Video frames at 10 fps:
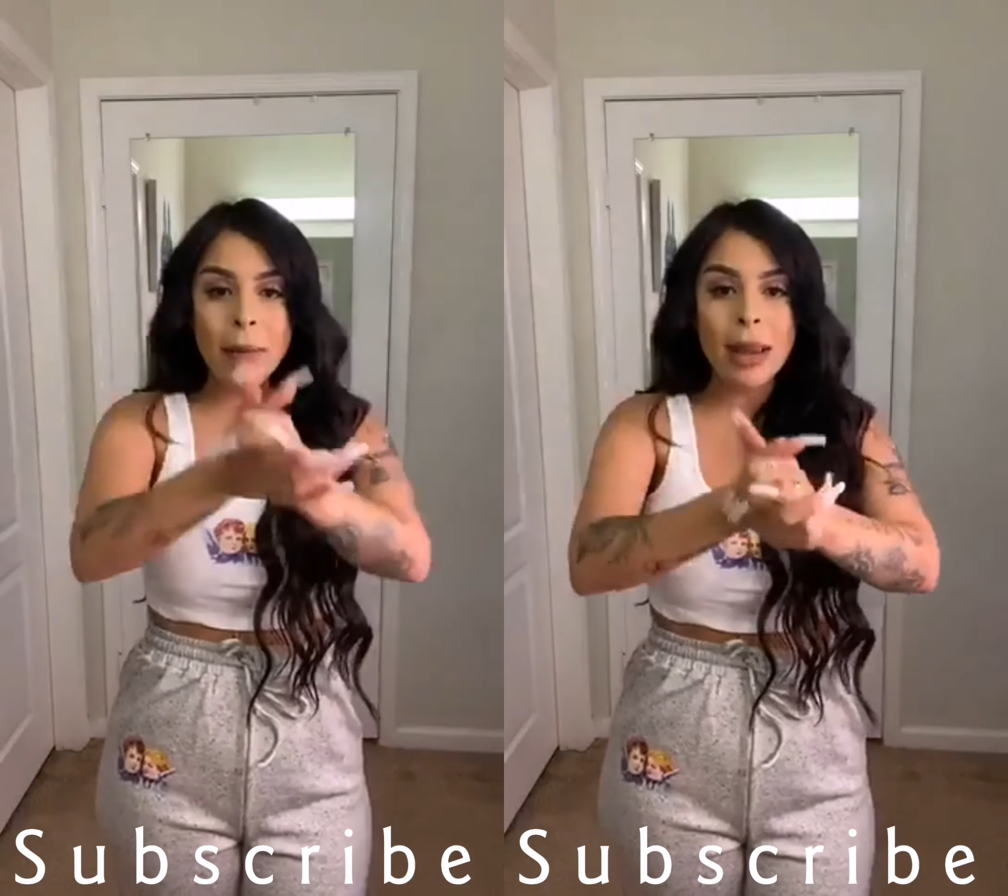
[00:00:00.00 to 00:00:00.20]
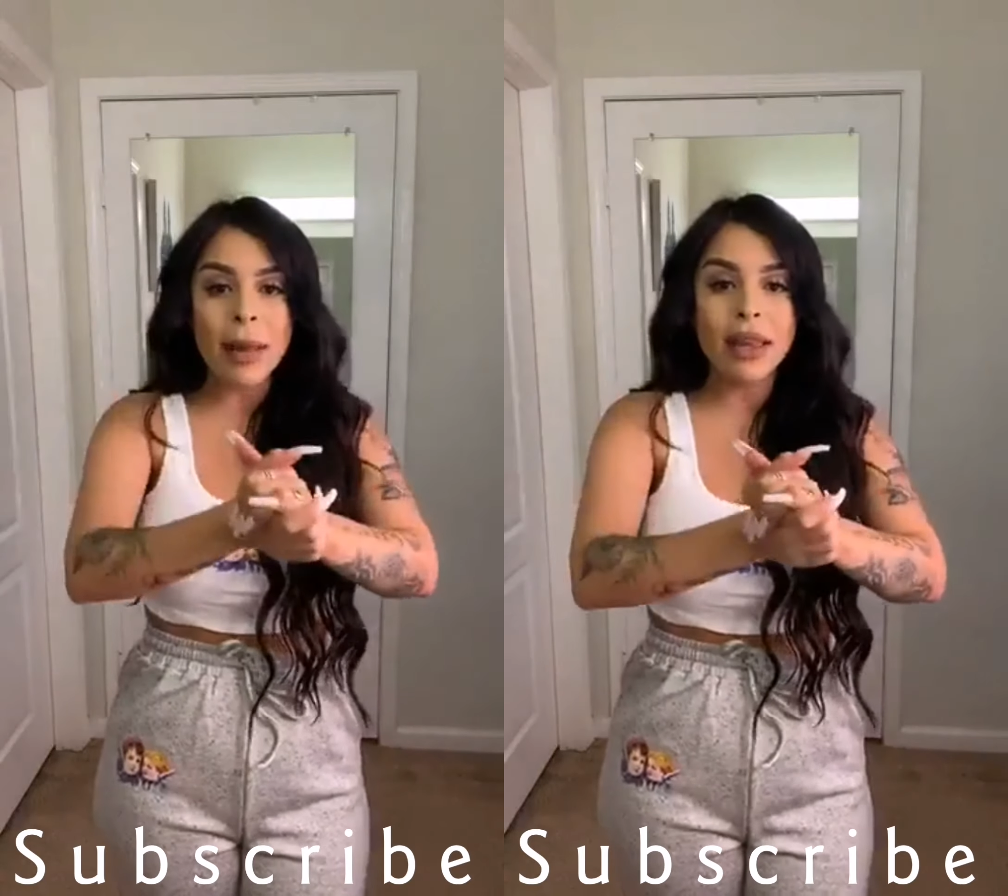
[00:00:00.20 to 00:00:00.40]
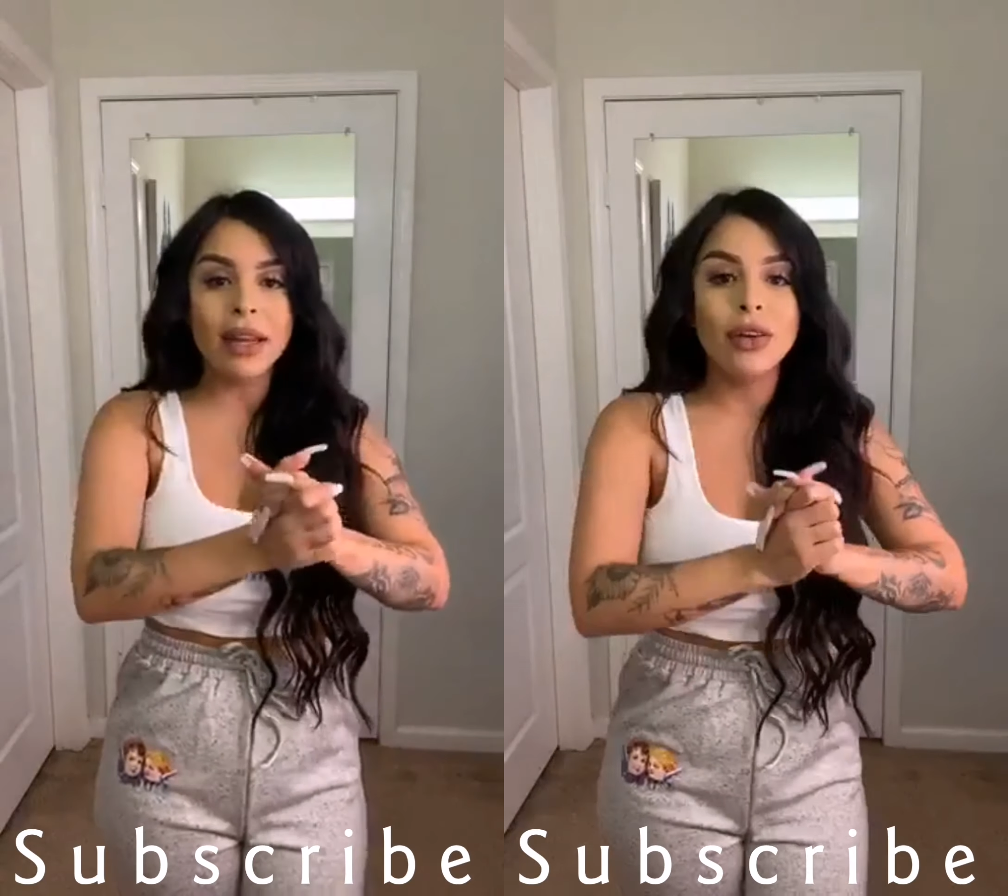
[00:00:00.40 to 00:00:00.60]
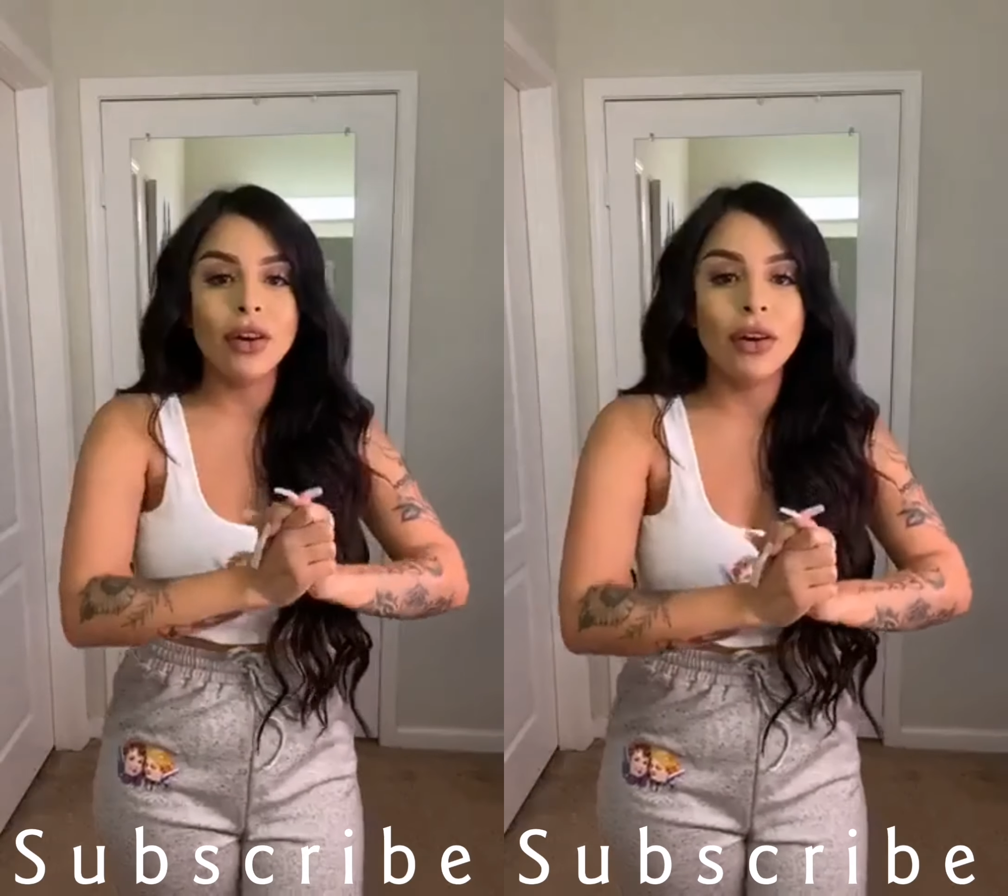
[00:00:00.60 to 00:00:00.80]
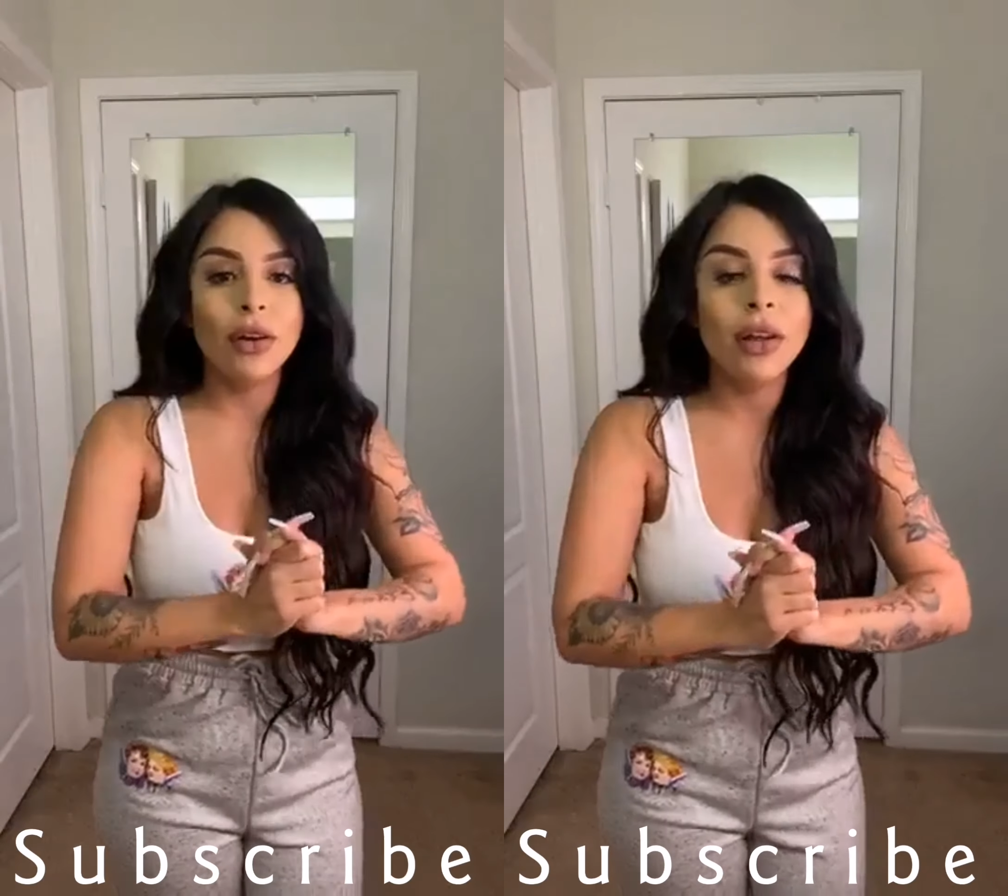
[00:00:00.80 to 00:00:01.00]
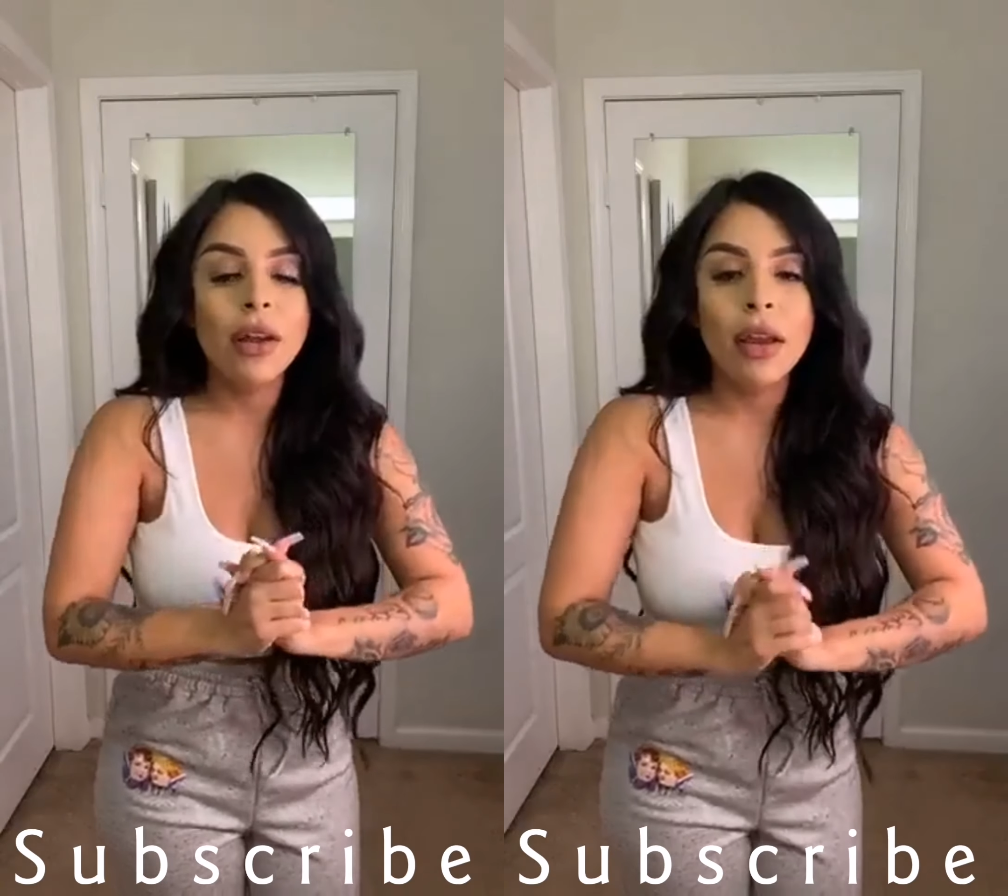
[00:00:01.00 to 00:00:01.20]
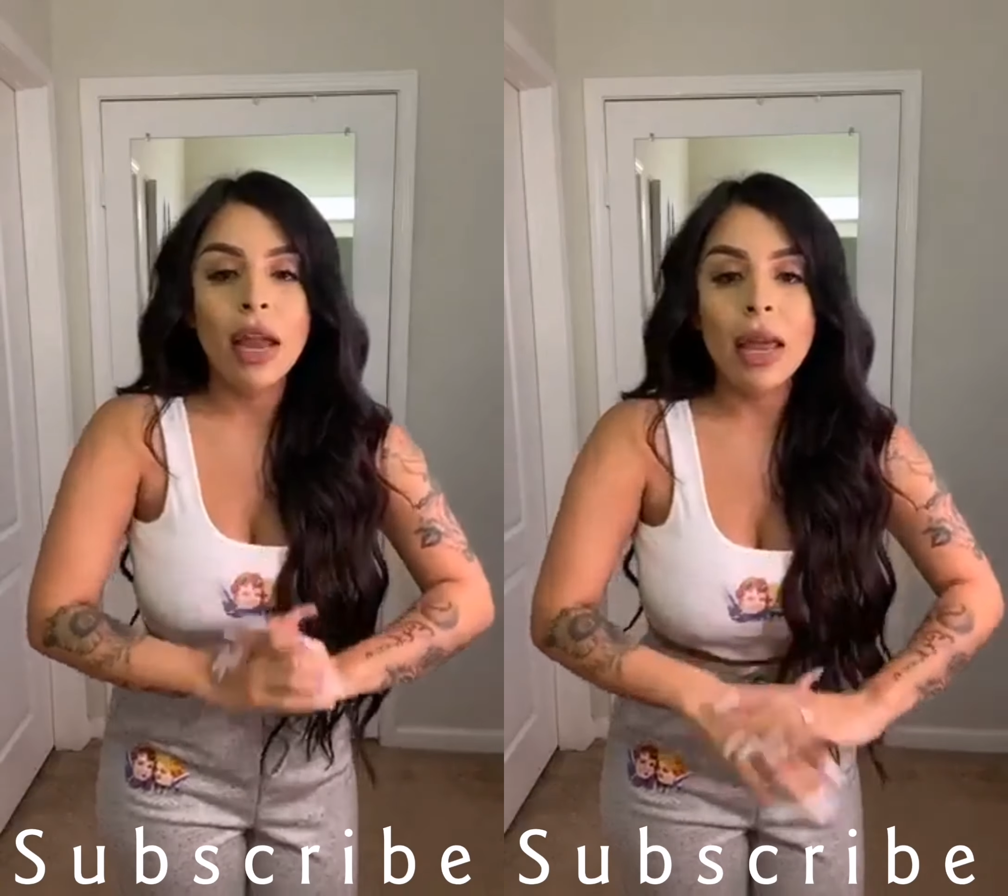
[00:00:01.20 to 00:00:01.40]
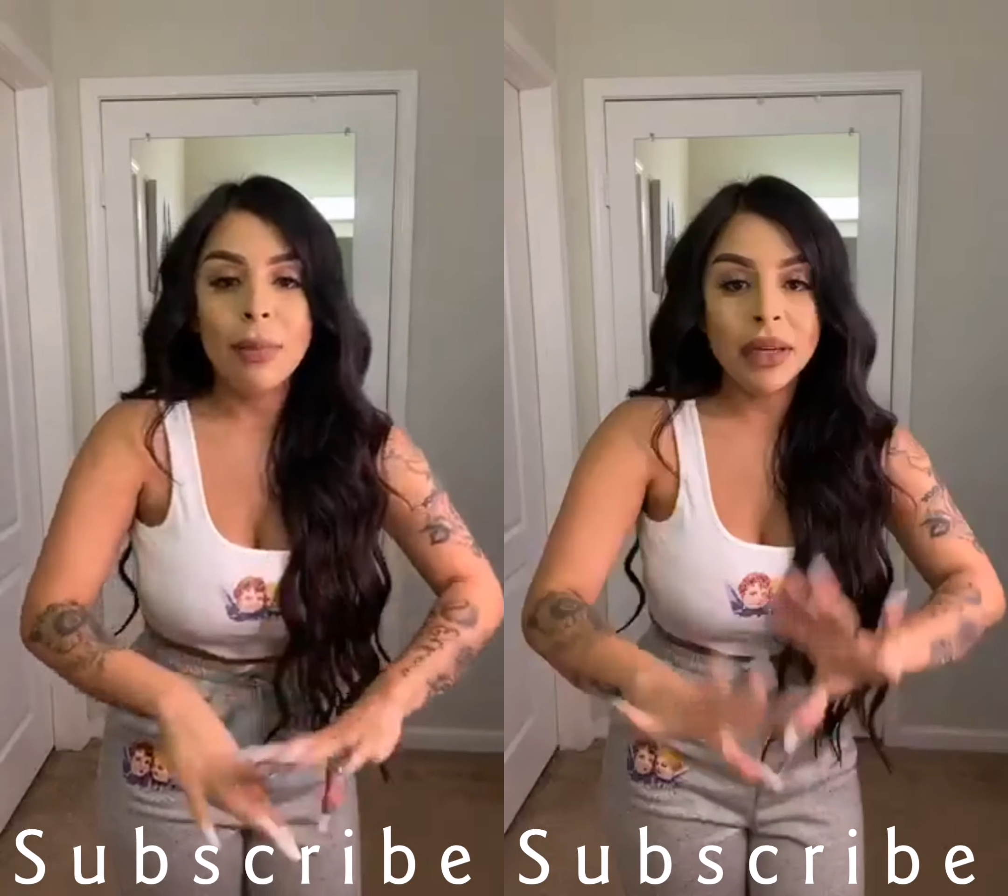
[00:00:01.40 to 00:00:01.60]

my back end girl uh,